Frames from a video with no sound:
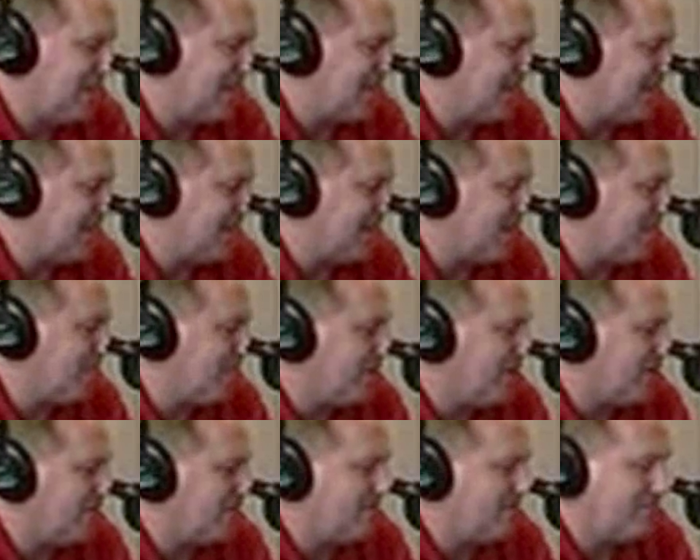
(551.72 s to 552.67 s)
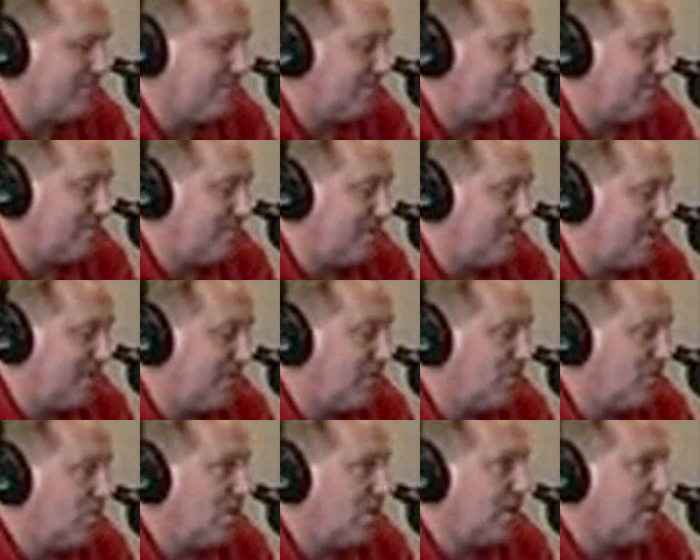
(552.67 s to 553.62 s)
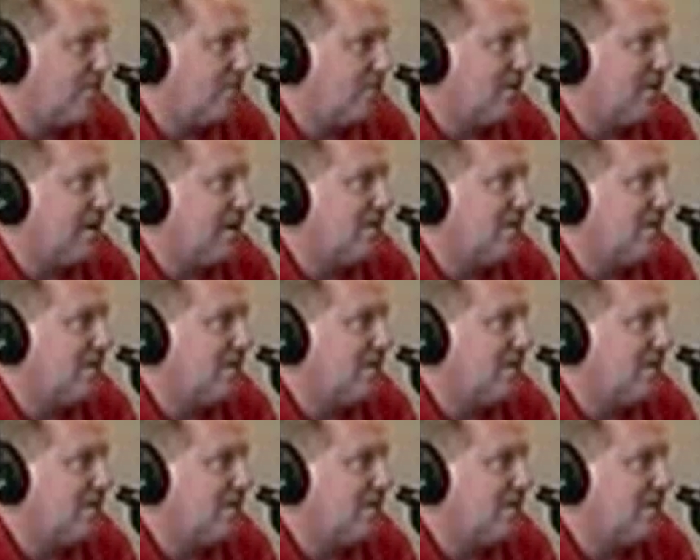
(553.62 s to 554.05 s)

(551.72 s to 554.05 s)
And I think that can be even way different.